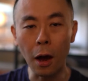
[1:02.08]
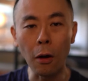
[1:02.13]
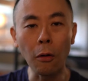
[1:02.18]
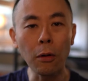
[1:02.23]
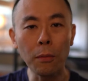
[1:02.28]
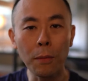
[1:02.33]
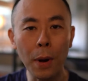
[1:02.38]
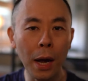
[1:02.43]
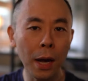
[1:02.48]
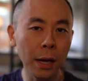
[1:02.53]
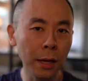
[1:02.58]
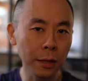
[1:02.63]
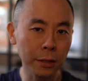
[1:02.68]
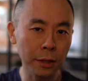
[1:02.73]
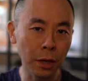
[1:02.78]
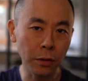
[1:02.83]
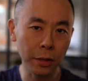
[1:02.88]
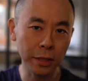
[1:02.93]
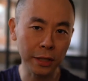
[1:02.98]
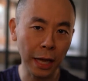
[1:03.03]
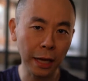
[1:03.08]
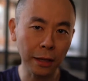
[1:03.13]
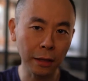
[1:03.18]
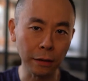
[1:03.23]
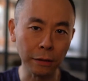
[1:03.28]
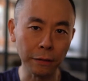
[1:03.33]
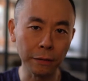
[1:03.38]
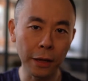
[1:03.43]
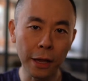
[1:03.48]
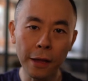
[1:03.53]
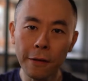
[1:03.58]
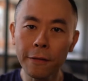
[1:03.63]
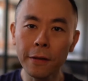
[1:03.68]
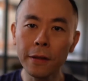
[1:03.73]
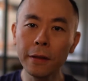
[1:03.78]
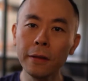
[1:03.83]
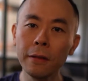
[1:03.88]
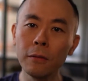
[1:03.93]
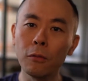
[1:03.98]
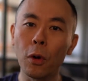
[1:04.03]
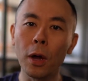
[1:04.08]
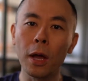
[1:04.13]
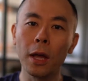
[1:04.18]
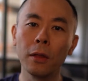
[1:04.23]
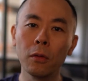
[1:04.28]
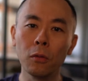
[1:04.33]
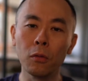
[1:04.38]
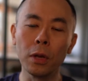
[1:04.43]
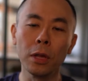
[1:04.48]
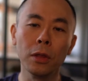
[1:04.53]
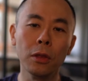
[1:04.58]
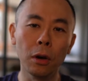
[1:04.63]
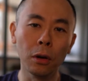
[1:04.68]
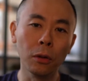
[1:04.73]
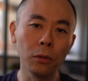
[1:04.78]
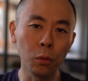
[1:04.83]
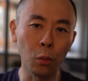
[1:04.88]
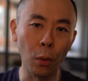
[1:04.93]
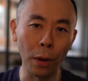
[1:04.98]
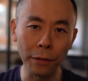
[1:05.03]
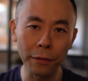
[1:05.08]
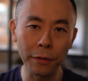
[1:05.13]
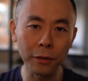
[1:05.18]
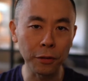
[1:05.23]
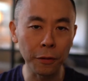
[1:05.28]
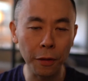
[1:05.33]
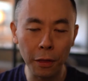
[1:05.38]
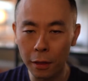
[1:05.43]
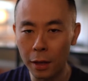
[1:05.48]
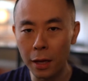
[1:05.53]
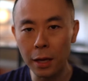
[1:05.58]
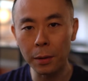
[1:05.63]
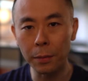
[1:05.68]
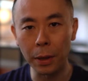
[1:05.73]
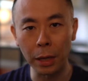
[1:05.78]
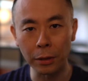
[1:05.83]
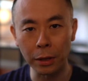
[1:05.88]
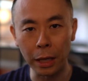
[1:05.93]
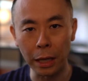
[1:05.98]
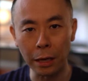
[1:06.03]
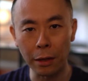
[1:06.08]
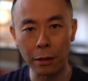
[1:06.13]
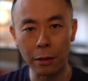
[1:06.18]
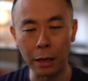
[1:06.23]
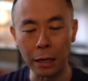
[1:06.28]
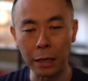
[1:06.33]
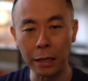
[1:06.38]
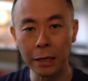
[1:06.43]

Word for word: our mind is always active, even when we don't want to think about anything.